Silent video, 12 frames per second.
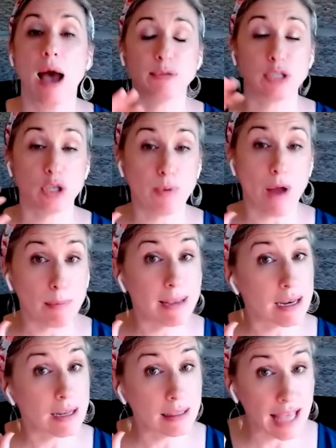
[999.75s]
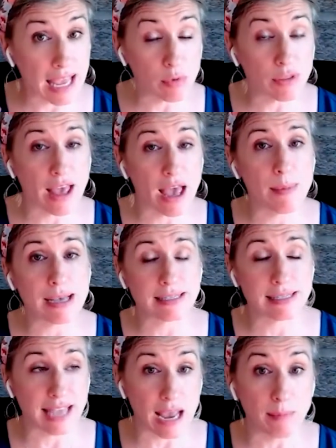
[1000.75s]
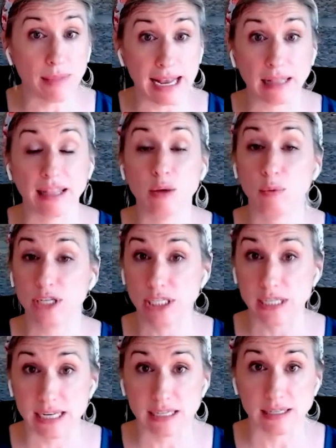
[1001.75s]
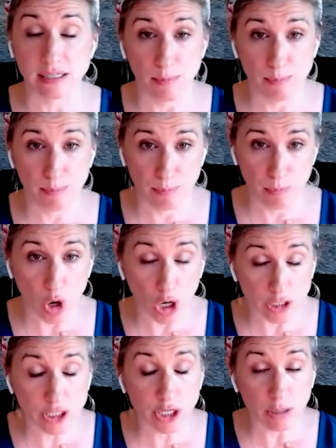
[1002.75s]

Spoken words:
So they're probably going to label them as scam likely, which hurts your